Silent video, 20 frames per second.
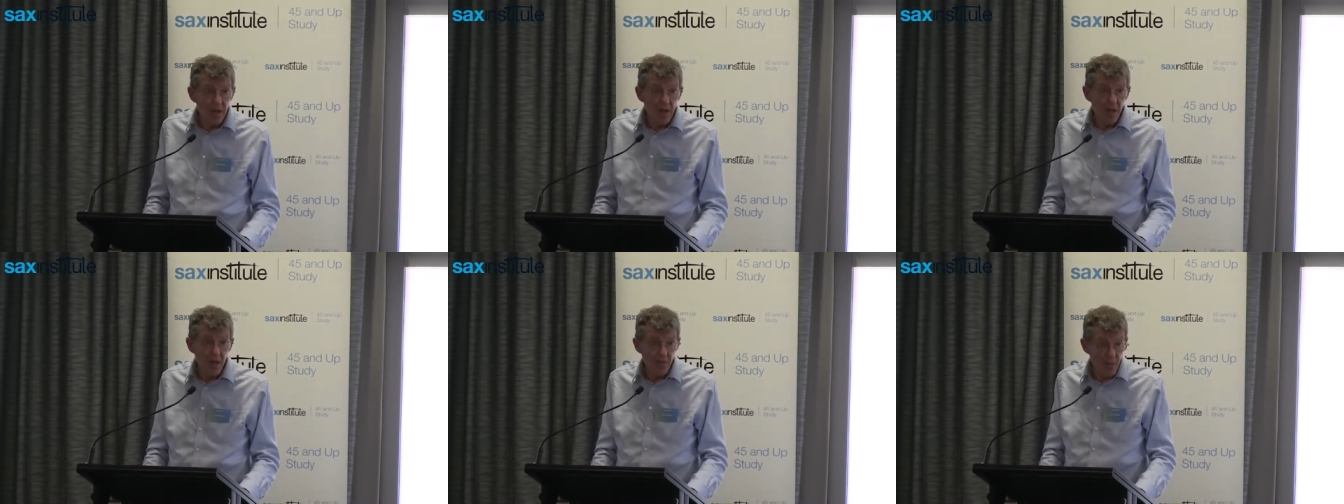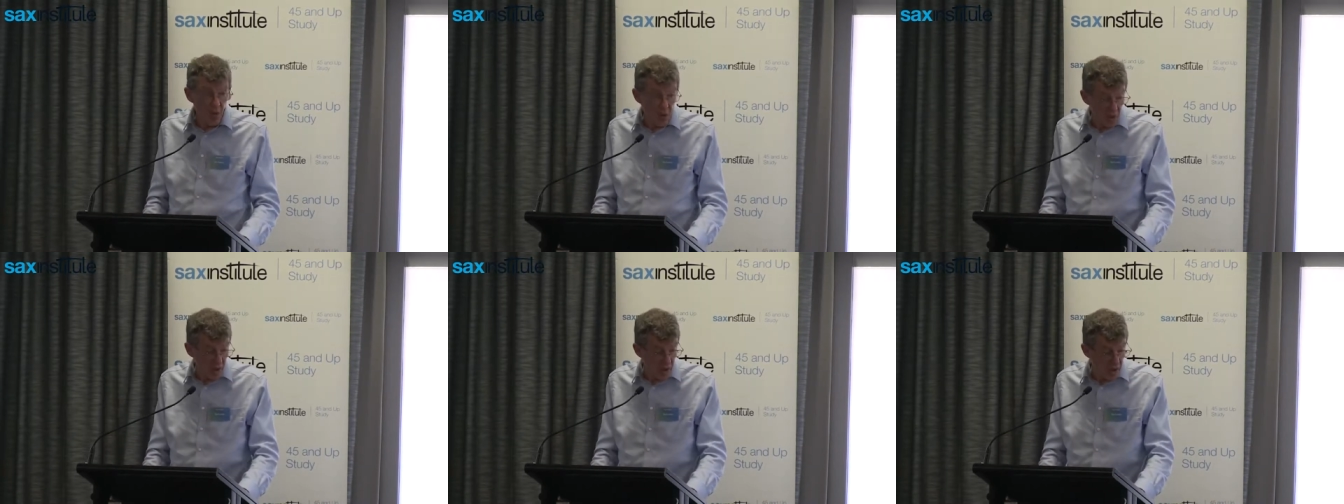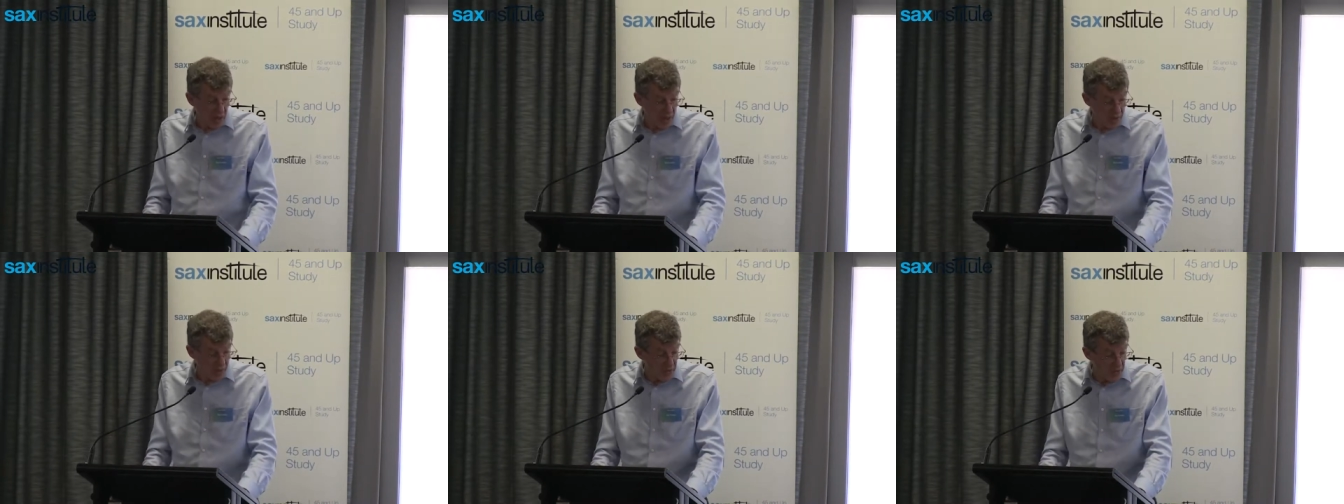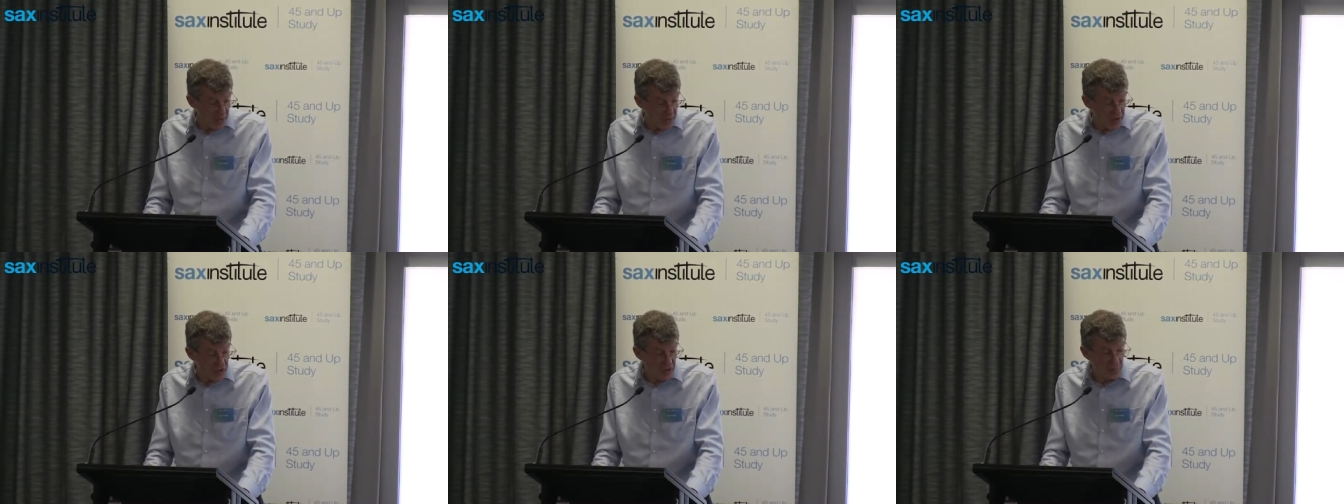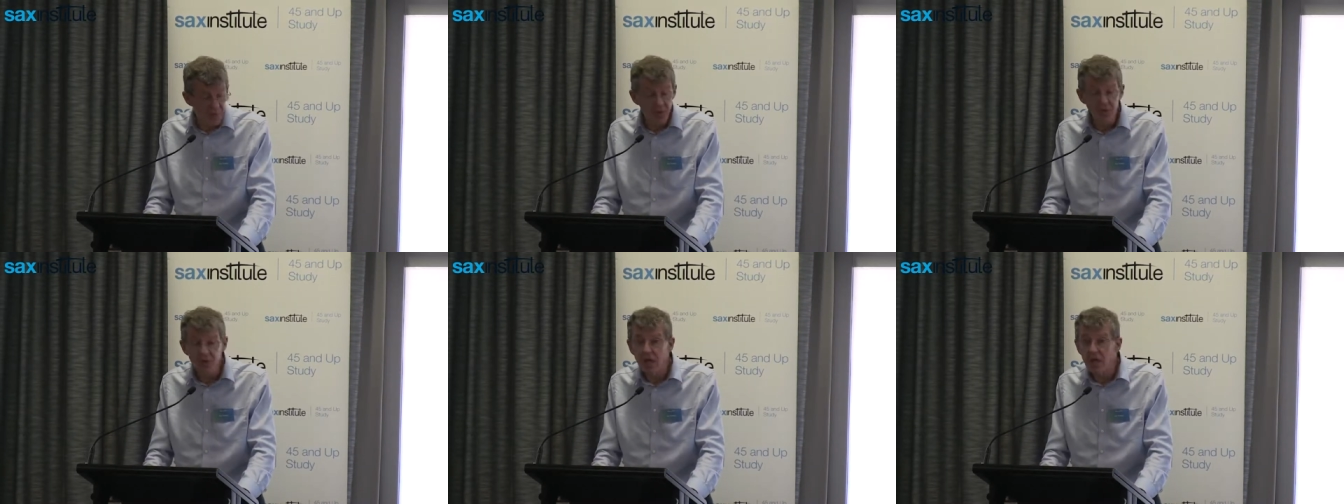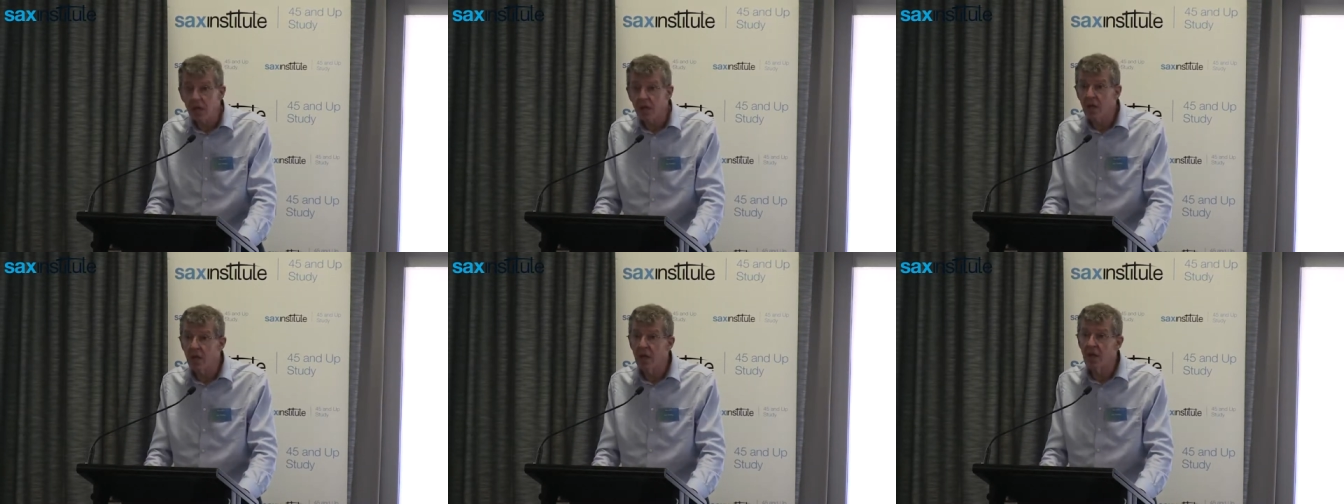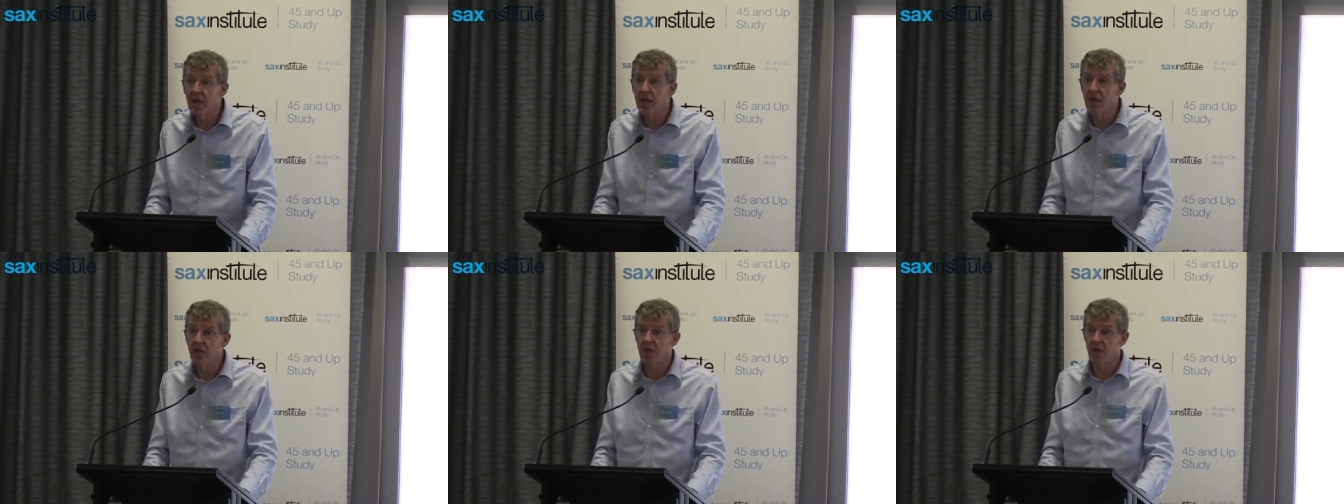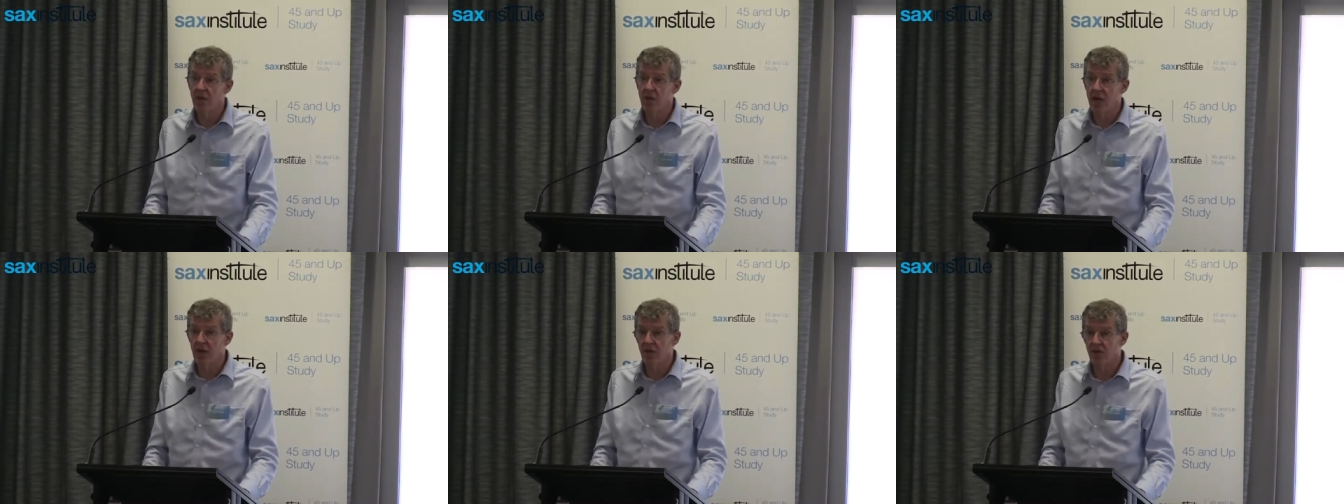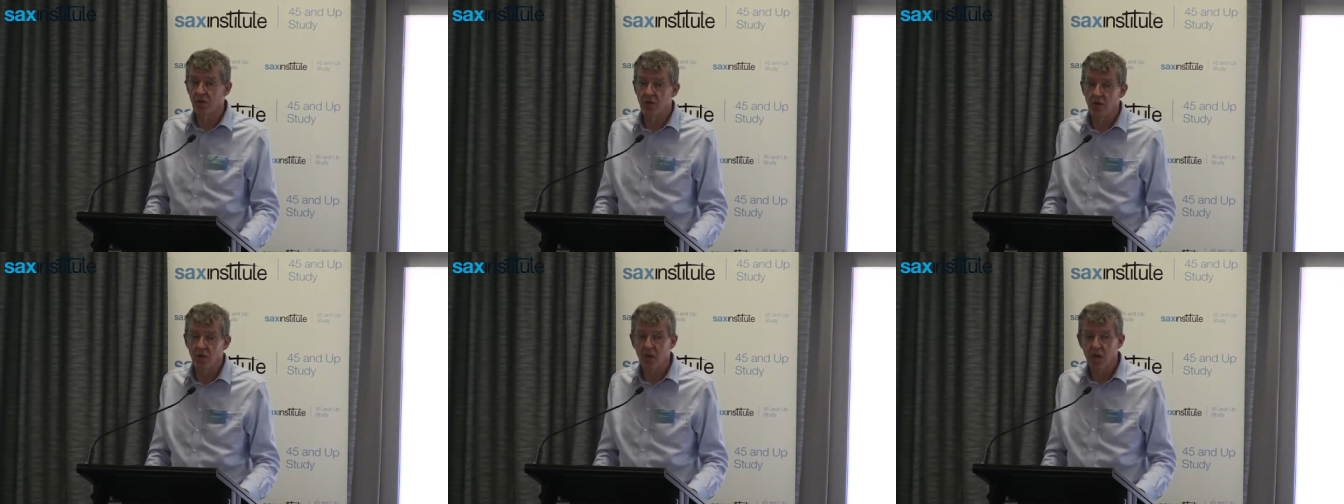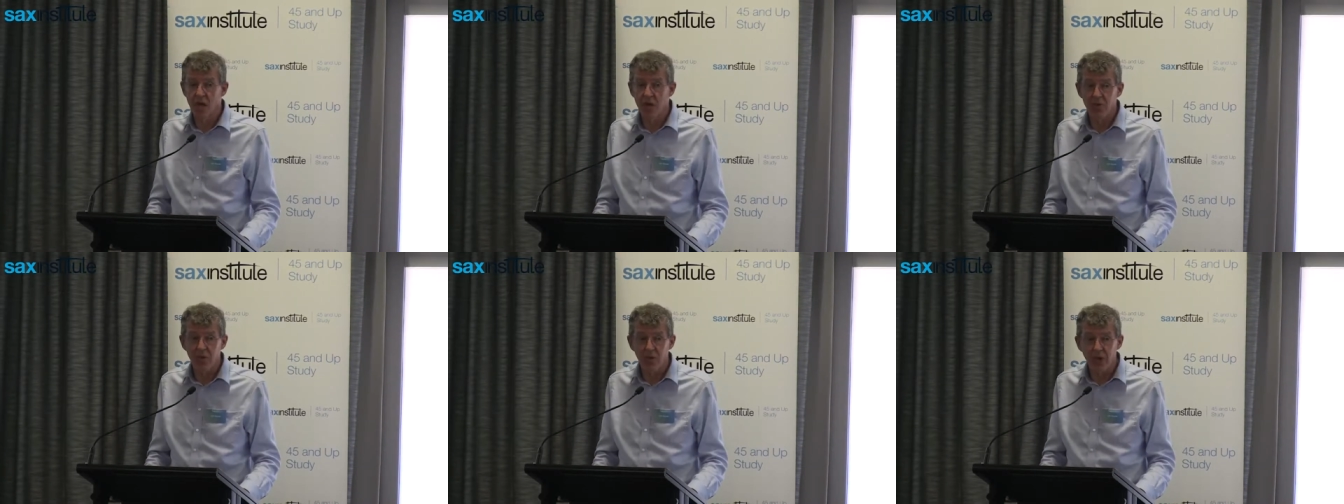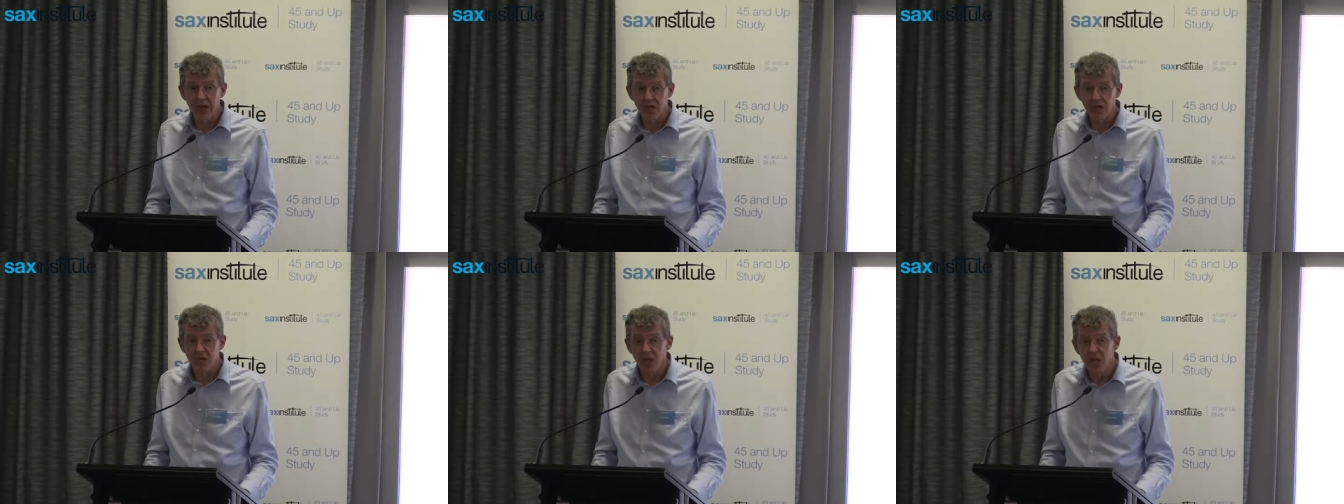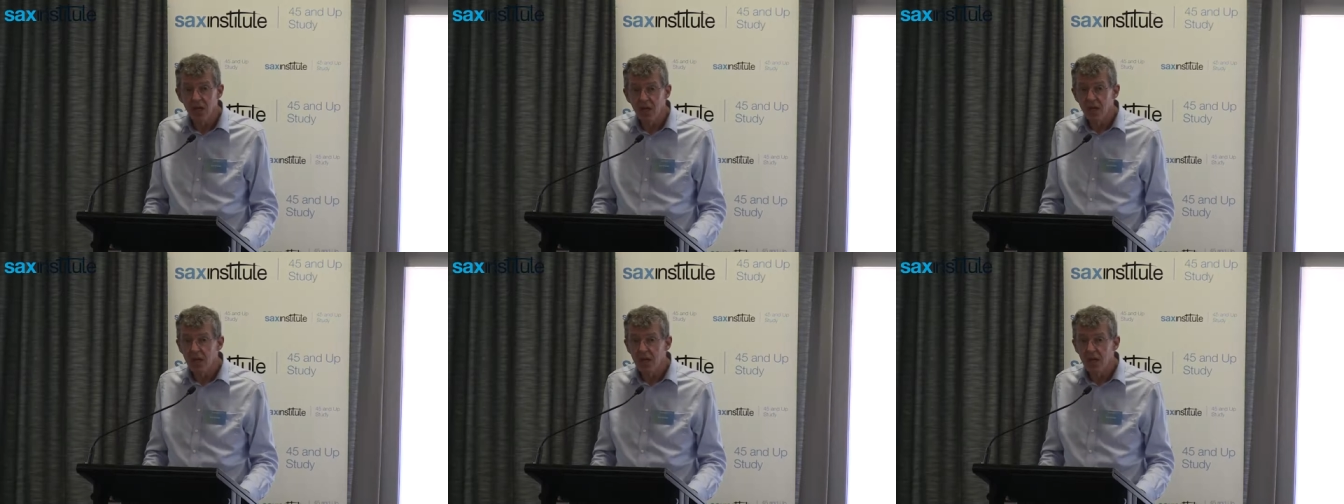and more collaboration, particularly international collaboration.